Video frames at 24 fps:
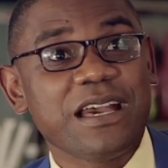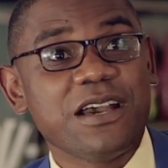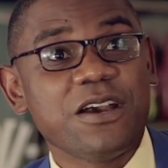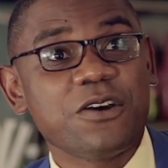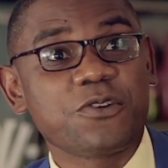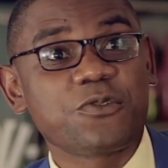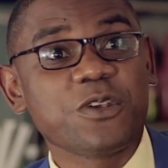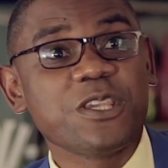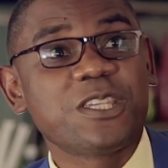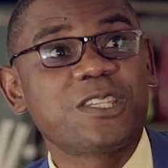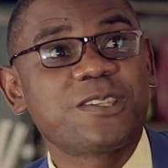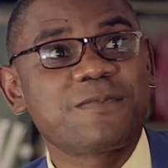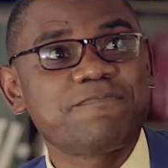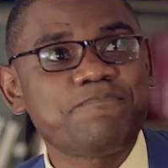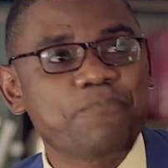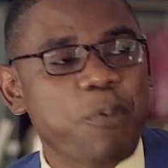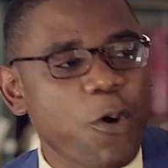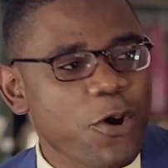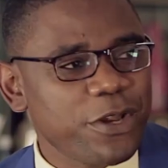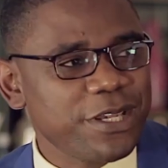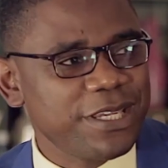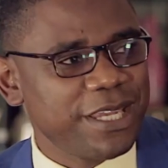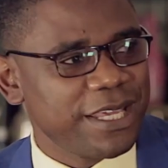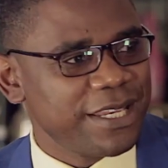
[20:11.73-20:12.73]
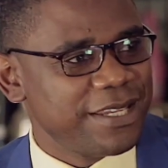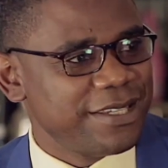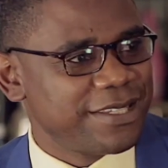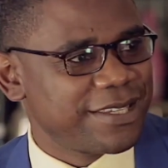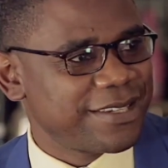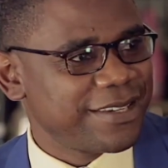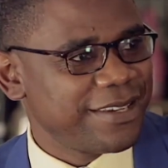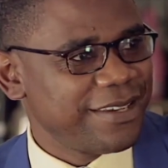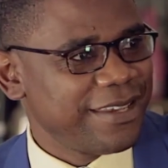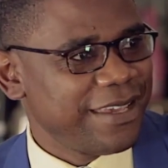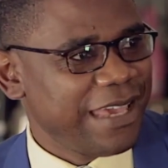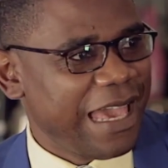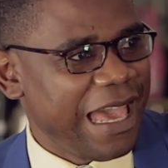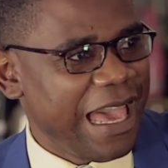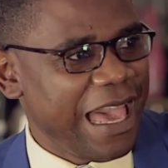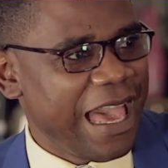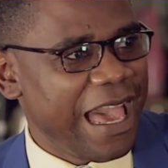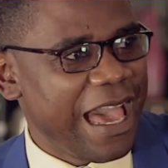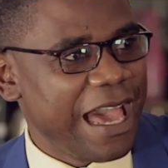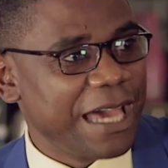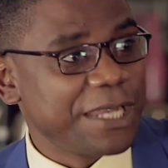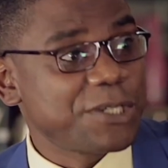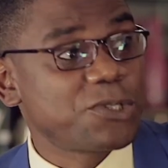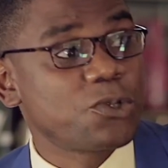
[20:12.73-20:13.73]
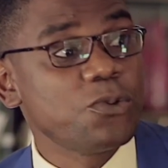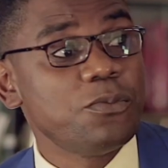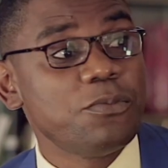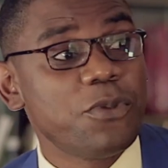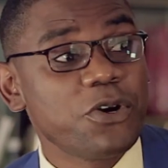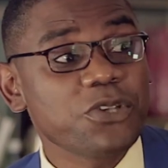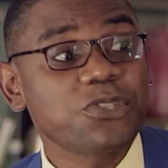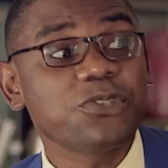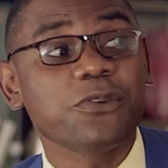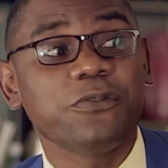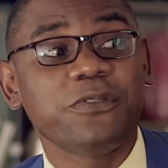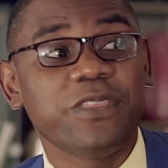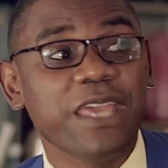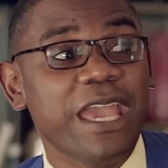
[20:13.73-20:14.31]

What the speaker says: responded to most of,